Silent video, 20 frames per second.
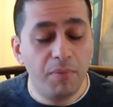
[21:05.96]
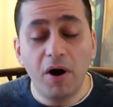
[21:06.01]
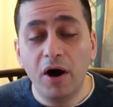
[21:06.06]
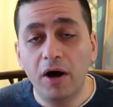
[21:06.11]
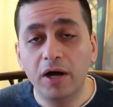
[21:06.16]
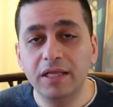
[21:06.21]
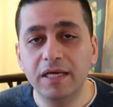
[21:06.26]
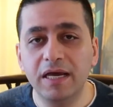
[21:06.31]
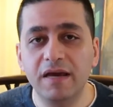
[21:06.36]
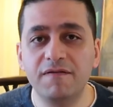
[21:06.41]

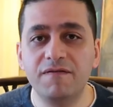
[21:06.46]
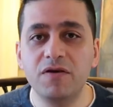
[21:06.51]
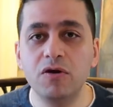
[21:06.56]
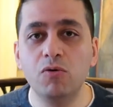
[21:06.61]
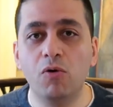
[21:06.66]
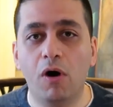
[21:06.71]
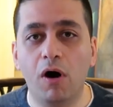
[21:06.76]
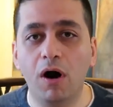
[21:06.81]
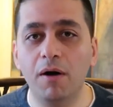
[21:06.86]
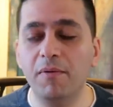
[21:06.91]
But if
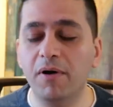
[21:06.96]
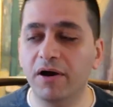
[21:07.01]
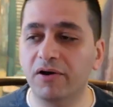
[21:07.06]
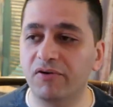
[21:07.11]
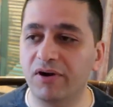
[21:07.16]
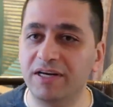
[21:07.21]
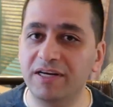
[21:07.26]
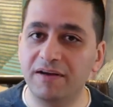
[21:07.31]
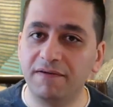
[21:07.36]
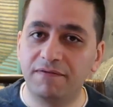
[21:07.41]
you are
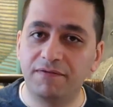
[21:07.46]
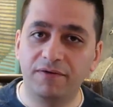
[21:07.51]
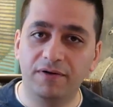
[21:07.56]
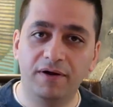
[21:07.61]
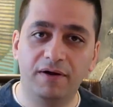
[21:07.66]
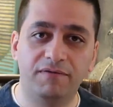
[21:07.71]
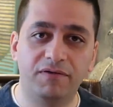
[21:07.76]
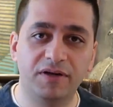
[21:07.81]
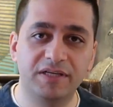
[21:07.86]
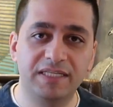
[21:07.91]
migrating,
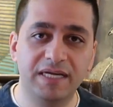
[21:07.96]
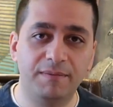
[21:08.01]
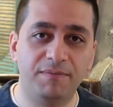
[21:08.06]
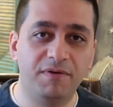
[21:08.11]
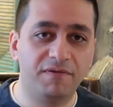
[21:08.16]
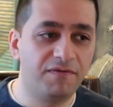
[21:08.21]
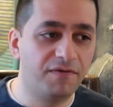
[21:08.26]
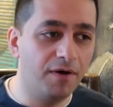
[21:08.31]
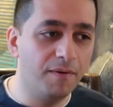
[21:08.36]
for example,